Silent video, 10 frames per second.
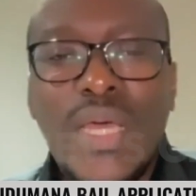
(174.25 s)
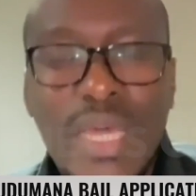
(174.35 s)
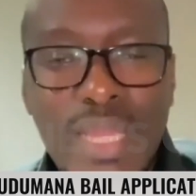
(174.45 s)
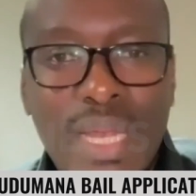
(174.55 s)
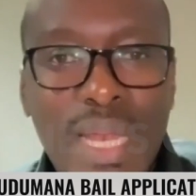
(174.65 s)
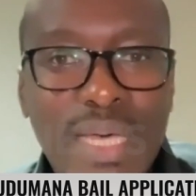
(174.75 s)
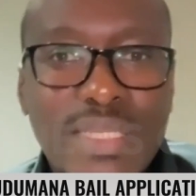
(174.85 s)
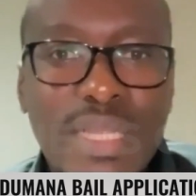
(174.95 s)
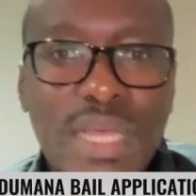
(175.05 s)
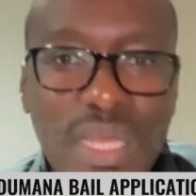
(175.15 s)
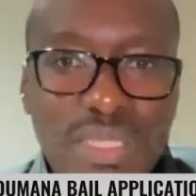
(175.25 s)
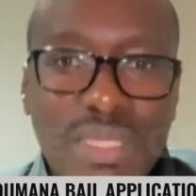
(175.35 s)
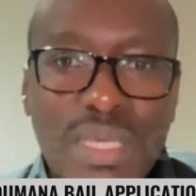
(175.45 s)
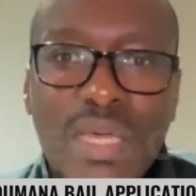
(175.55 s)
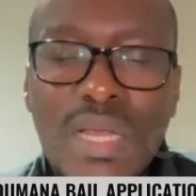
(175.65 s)
And then lastly, is
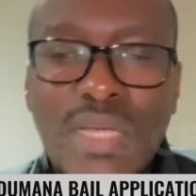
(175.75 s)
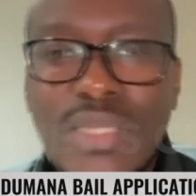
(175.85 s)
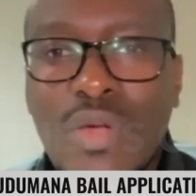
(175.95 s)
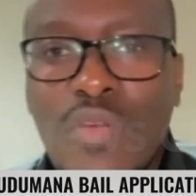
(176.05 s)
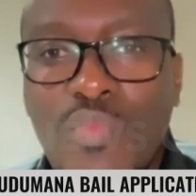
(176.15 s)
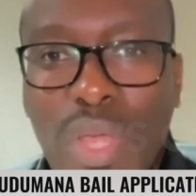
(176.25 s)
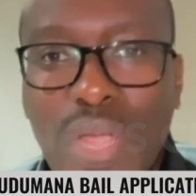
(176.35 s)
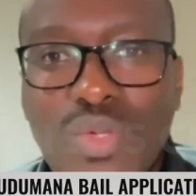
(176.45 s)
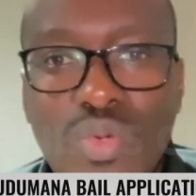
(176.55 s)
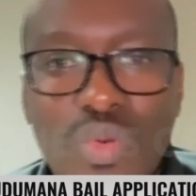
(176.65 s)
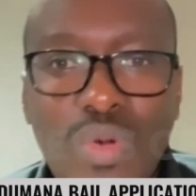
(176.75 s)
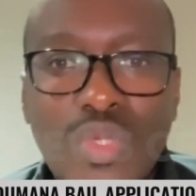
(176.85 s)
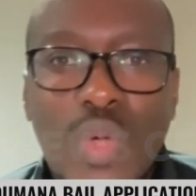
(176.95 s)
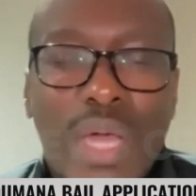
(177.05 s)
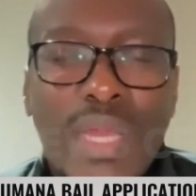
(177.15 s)
the granting of bail you going
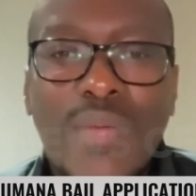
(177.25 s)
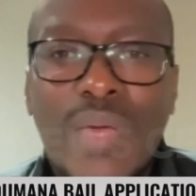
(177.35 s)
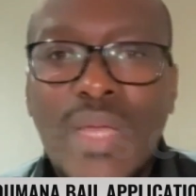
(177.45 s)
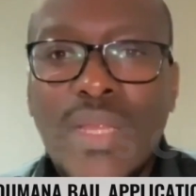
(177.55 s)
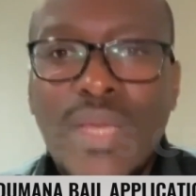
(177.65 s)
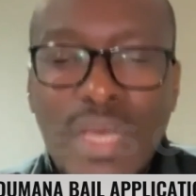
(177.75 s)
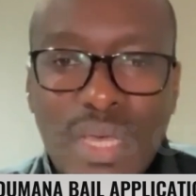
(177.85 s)
to undermine